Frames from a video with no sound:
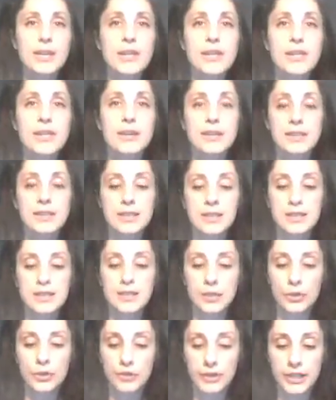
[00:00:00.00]
this
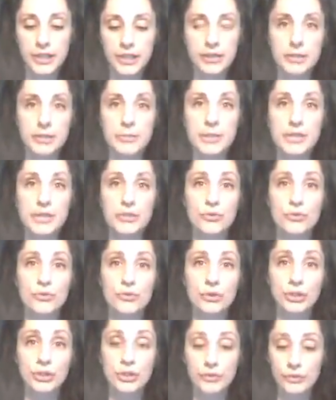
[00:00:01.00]
curriculum is
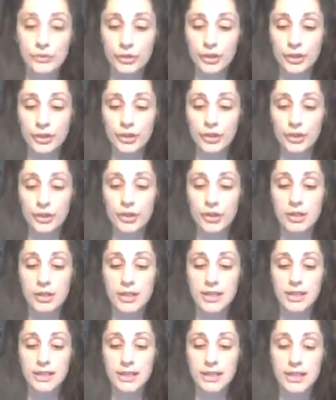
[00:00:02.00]
really, really good.
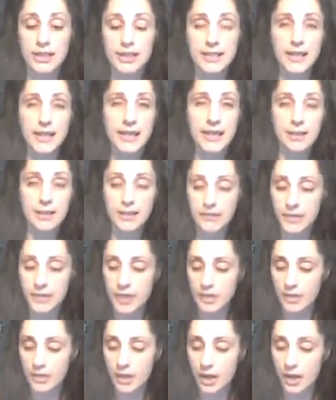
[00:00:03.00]
Honestly, guys, I love
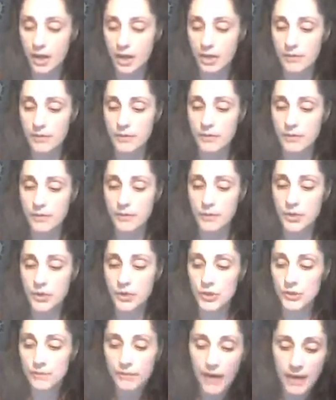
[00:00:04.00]
it. The
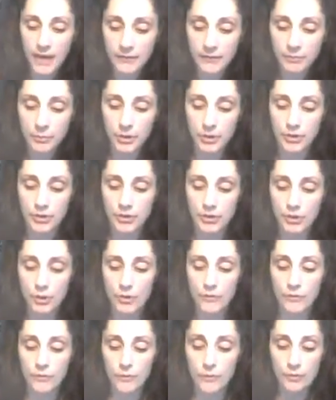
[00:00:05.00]
first 5 books
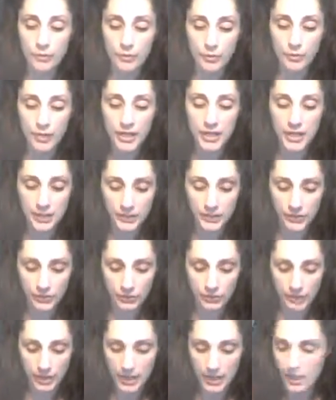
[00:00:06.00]
go from
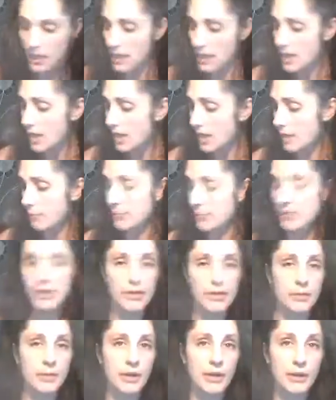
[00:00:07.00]
prehistory up
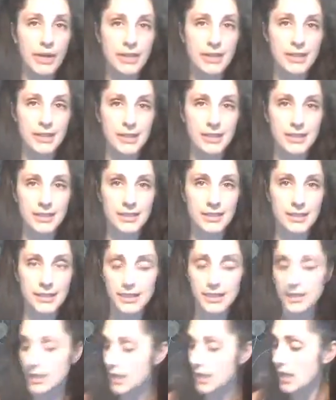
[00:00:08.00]
until about
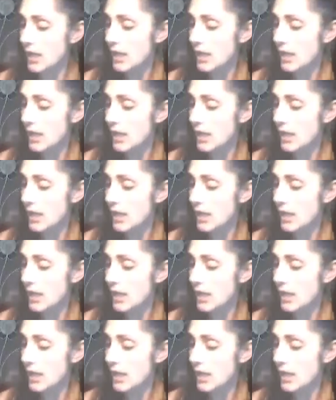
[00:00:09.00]
1860.